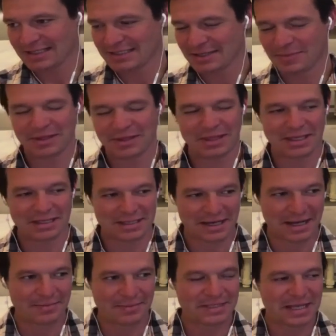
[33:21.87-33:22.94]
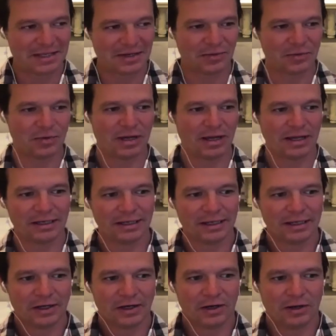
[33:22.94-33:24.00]
Some of the things that I'm taking away
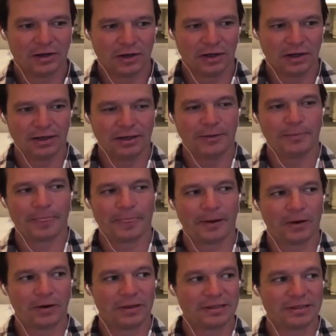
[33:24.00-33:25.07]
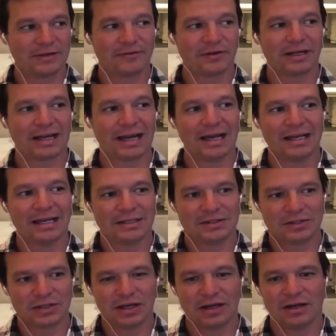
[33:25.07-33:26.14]
are the different
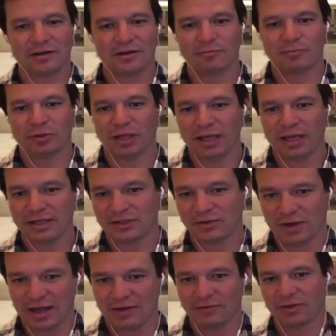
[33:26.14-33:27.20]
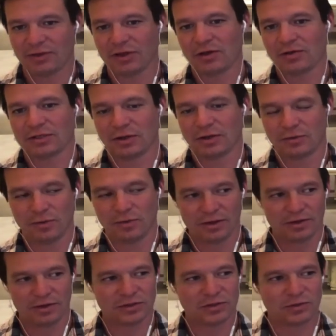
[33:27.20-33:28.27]
kinds of plays you have with the hotel,
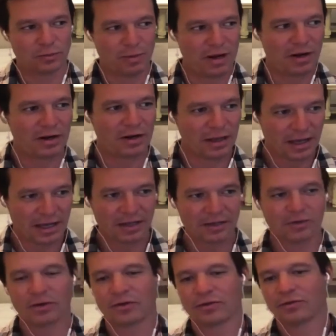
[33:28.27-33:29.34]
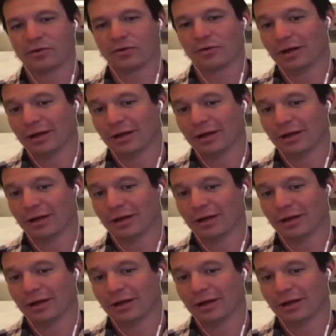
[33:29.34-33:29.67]
whether it's through Marriott or through